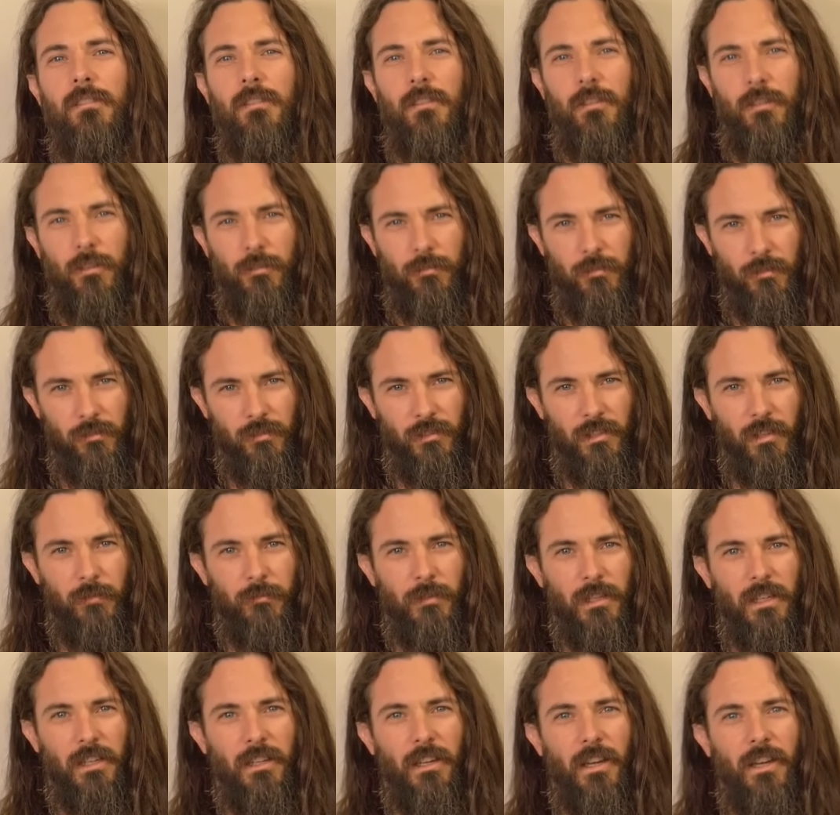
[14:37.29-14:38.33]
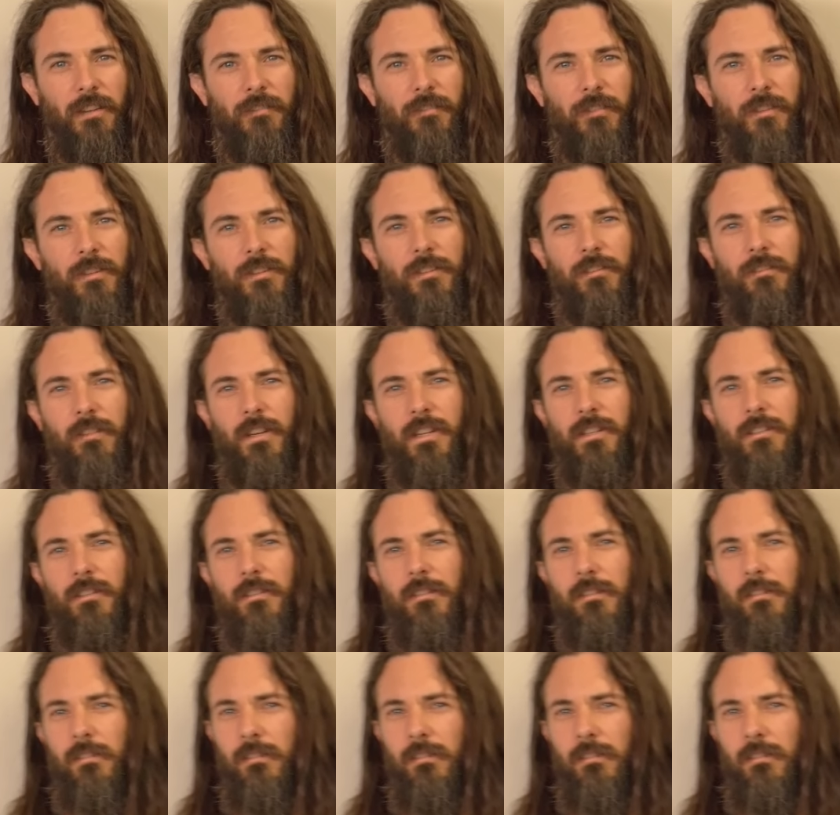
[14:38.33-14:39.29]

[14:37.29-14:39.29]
Go do something kind for a stranger.